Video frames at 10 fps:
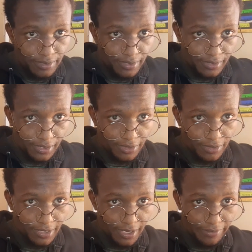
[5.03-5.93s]
Is that
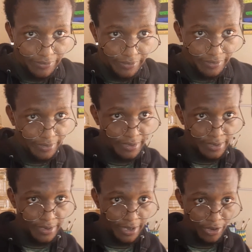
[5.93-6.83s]
good enough?
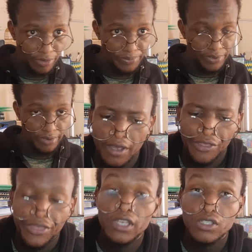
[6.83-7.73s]
I hope so.
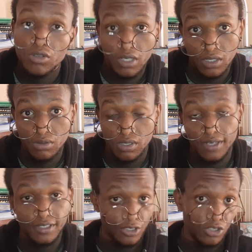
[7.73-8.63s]
Things you need to
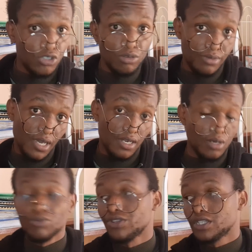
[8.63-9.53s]
start a YouTube channel
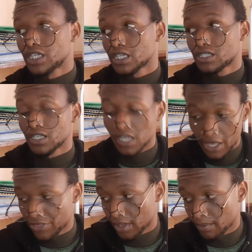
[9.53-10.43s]
with just
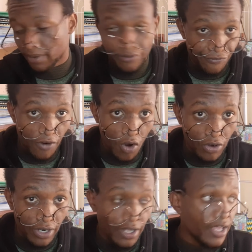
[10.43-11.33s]
nothing but a
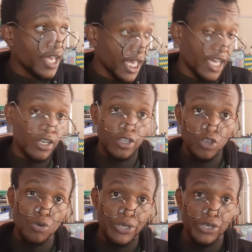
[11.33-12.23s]
phone and
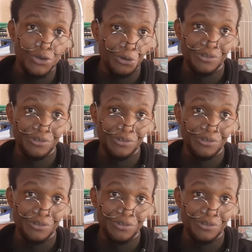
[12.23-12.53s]
your window.